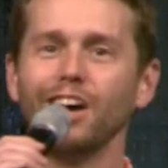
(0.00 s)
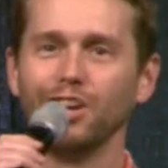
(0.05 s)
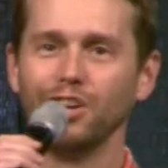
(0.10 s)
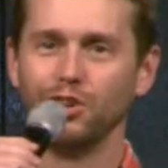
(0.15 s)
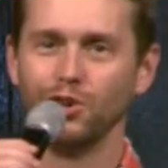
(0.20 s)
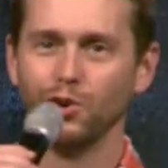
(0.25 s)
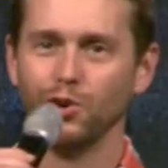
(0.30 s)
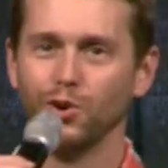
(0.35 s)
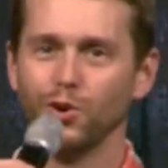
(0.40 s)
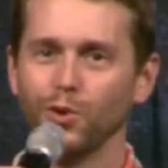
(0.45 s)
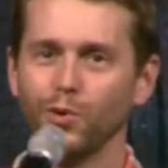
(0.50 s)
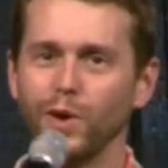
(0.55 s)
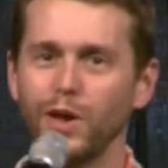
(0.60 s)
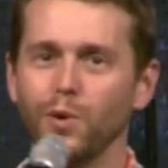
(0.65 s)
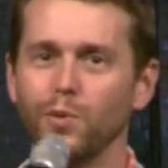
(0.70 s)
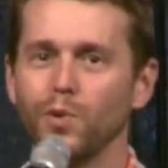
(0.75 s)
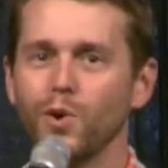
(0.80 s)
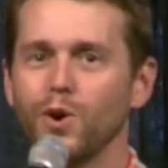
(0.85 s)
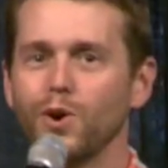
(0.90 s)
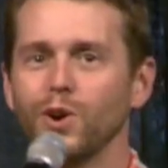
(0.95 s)
your
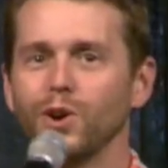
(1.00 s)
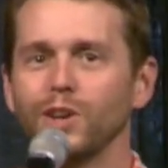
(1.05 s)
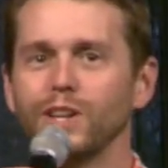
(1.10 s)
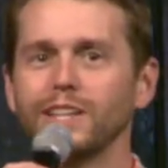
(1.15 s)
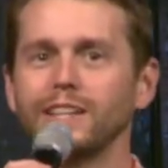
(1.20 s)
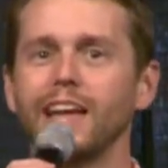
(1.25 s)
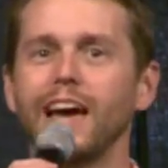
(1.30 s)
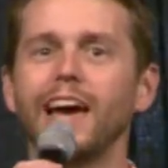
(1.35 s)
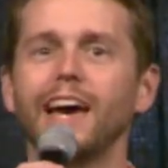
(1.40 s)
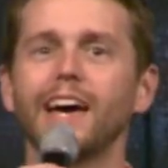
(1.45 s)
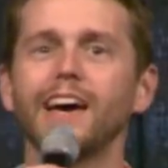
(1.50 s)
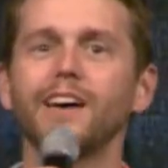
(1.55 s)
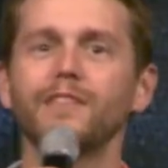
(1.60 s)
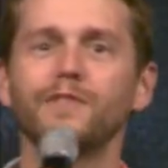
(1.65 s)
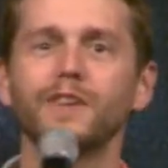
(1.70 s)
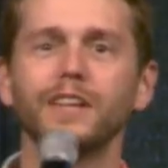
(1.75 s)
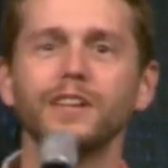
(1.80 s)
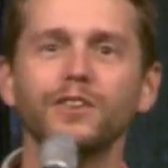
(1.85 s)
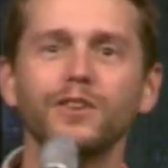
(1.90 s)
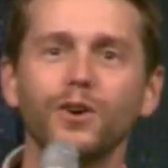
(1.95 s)
reward in
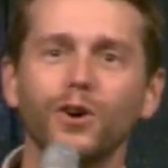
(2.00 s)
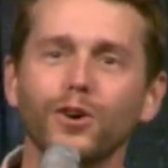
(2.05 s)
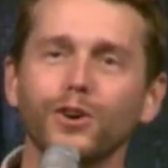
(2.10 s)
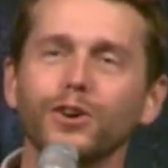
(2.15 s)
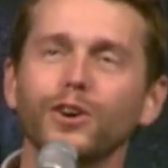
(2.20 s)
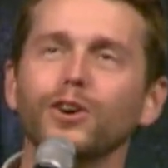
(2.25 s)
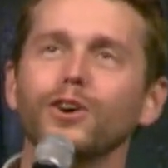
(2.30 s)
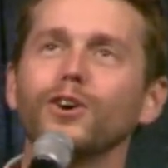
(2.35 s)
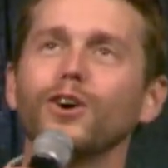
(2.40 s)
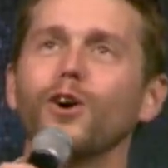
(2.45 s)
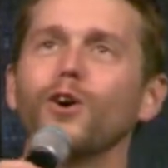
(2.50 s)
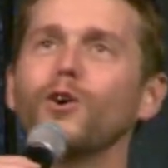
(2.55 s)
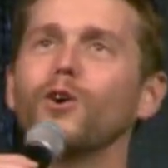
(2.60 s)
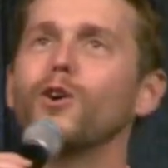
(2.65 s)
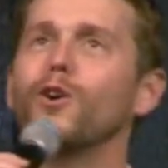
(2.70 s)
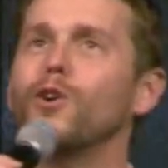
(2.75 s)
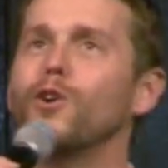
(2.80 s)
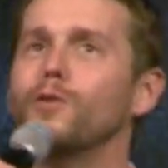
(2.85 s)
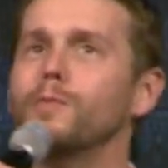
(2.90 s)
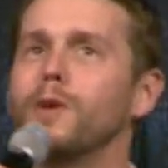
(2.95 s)
heaven or your
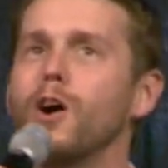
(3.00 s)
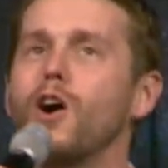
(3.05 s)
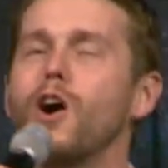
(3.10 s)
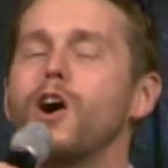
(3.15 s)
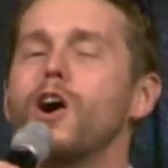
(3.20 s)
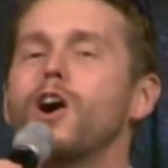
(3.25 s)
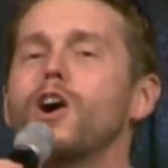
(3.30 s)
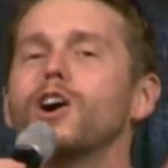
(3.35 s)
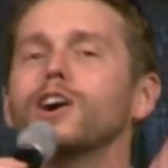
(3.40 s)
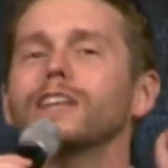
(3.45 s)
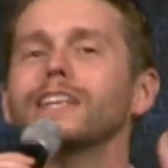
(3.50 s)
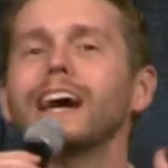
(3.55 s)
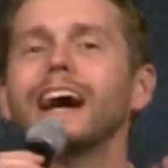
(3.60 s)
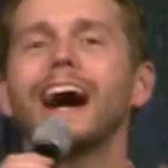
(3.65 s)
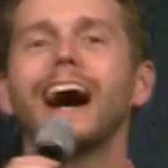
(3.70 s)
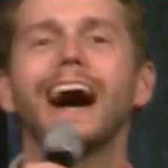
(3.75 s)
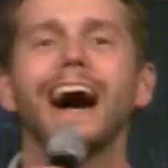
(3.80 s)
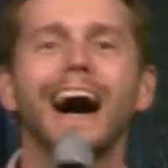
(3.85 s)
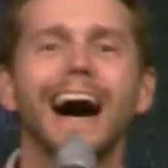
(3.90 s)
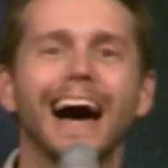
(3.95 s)
home on
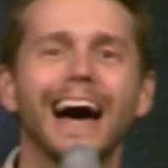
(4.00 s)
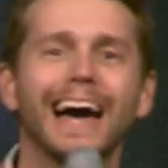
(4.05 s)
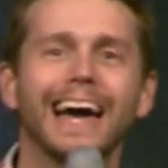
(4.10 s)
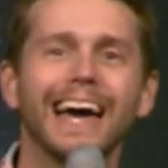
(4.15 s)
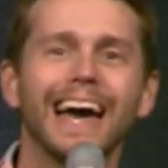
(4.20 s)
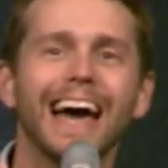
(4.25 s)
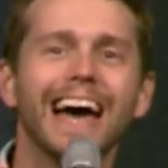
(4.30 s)
high.